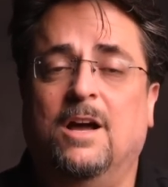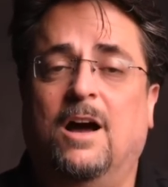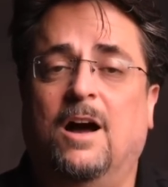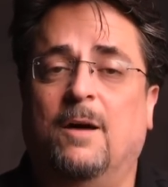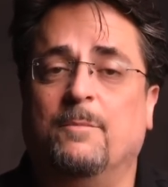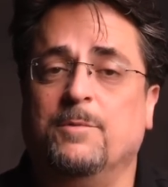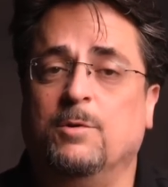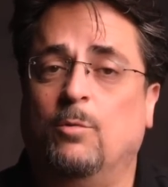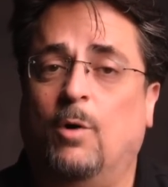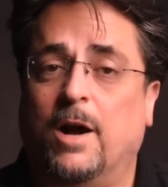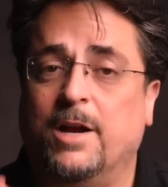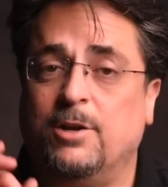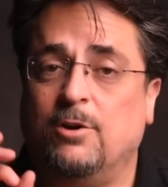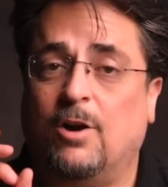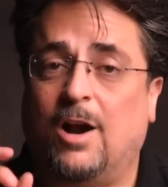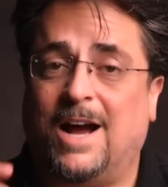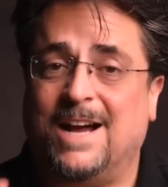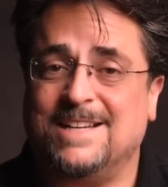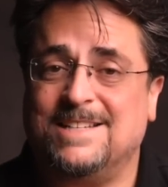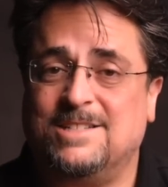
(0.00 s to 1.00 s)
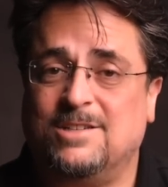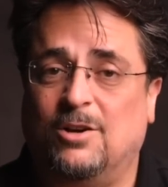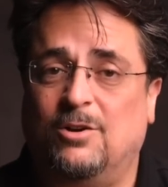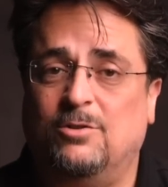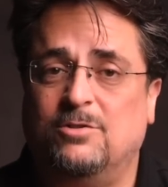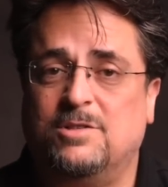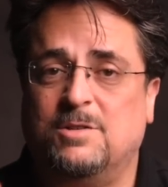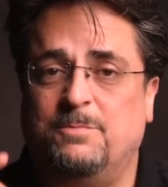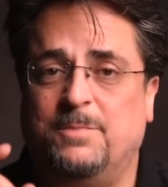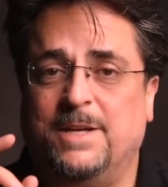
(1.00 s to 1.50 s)
Um, you want your I S
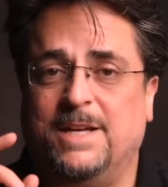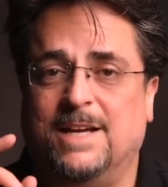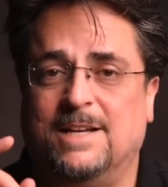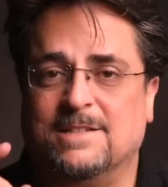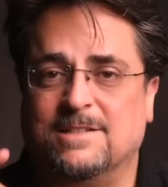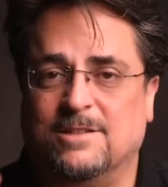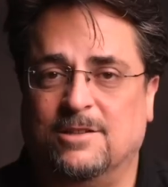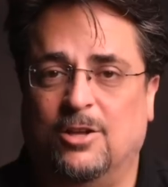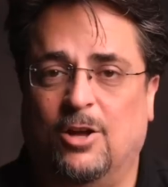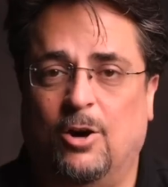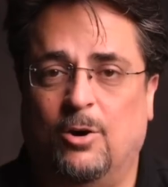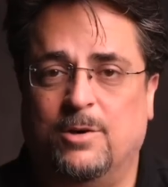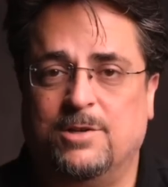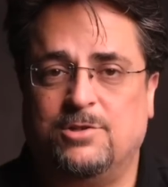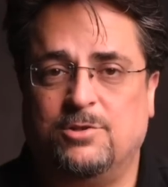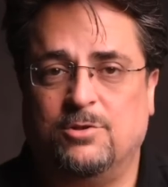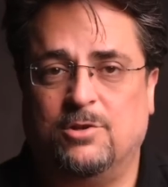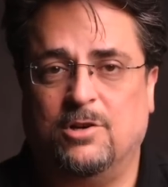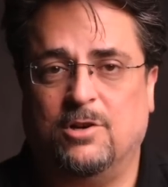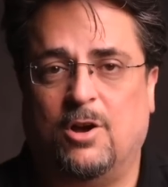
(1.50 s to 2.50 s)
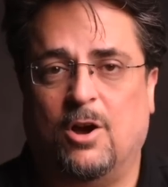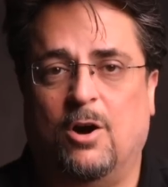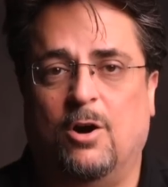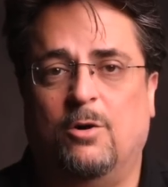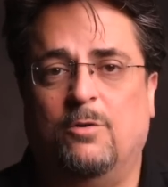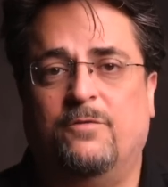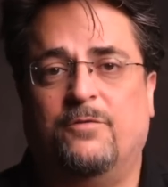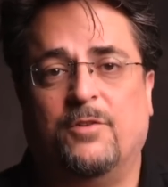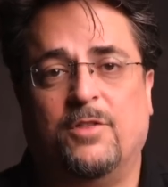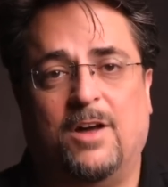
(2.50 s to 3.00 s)
O to be as low as you can
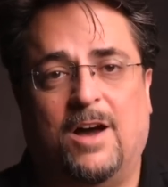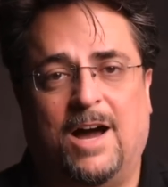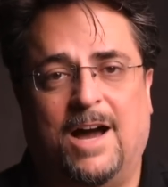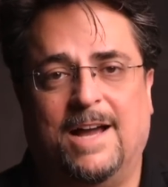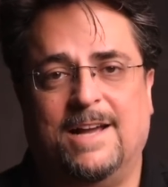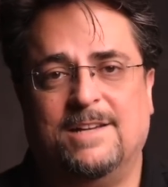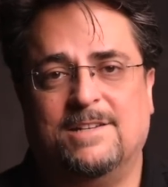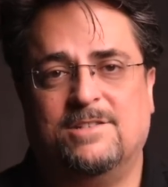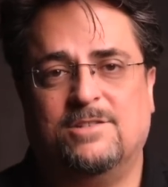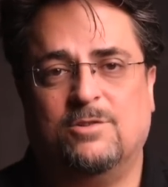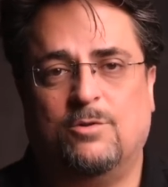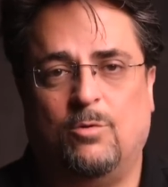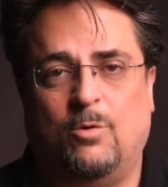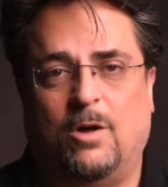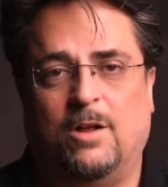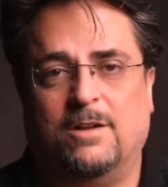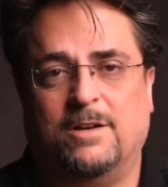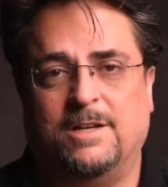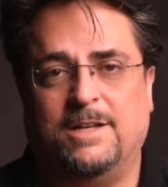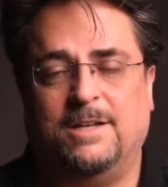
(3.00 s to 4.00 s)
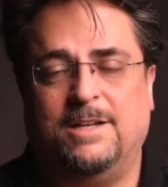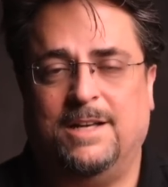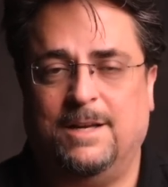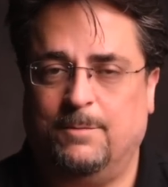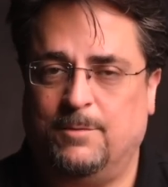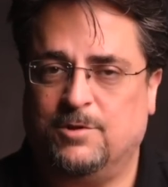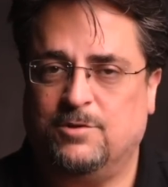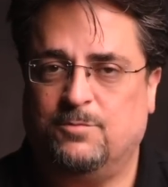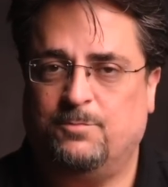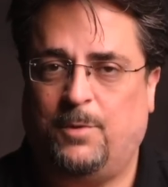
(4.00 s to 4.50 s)
go for the highest quality
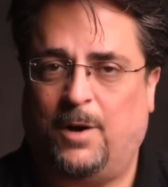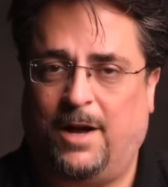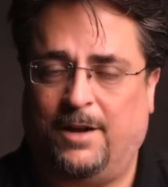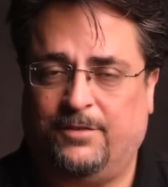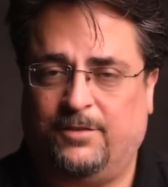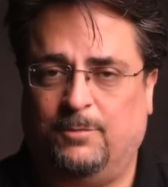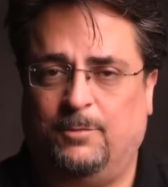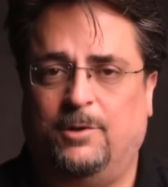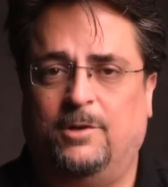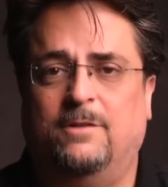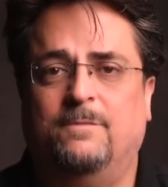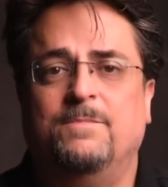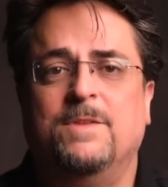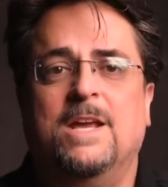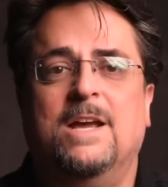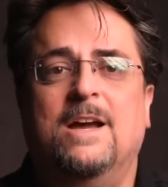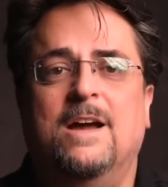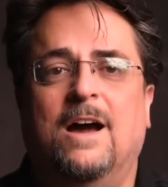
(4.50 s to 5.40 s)
image possible.